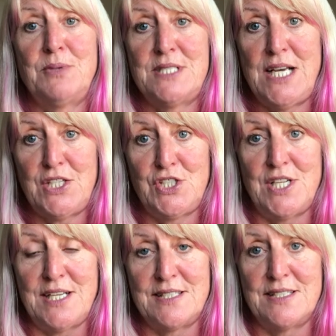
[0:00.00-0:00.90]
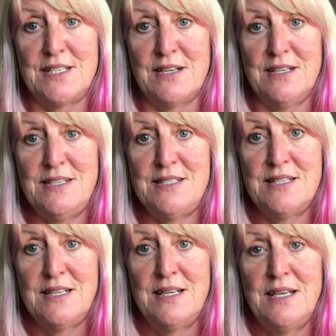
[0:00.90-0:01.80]
protection exercise,
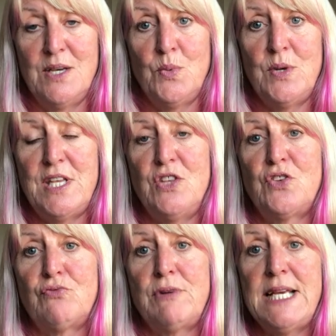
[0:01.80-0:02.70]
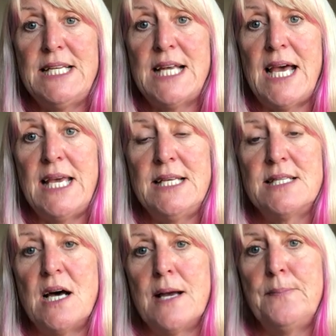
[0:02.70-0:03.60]
within three days,
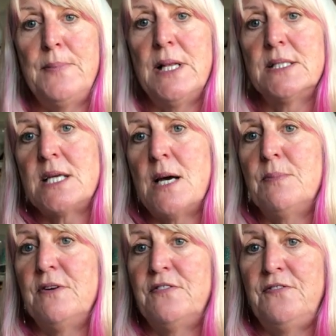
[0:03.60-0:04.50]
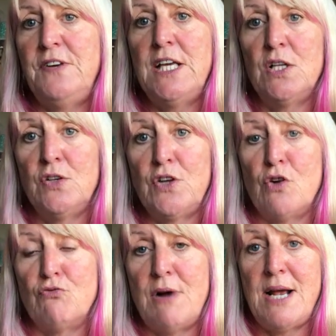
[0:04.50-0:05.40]
I built up a field
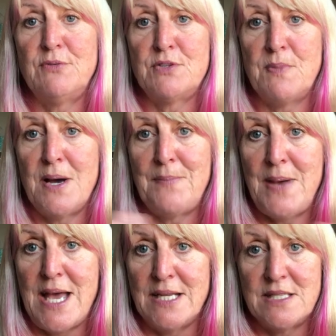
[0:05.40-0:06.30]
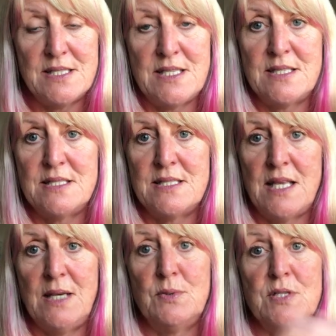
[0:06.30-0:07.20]
around my bed, because this
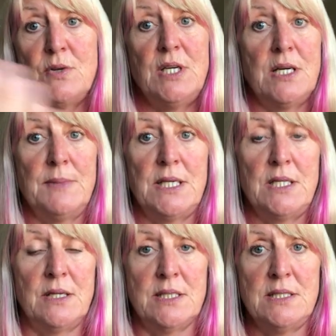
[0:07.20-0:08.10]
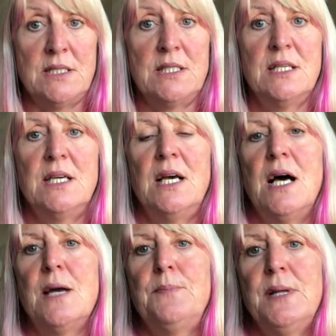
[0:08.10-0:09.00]
thing was only coming at night.
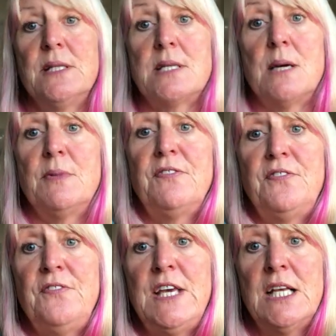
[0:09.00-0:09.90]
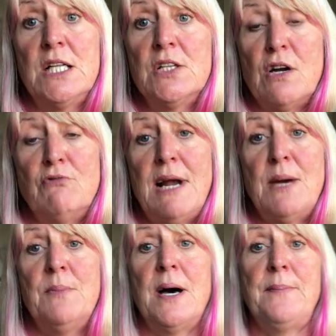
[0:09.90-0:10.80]
I built up a field
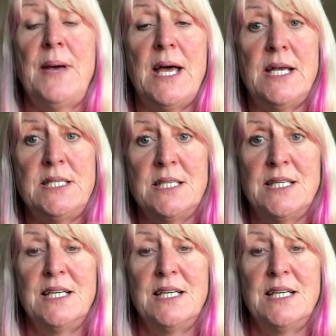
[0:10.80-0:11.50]
around my bed,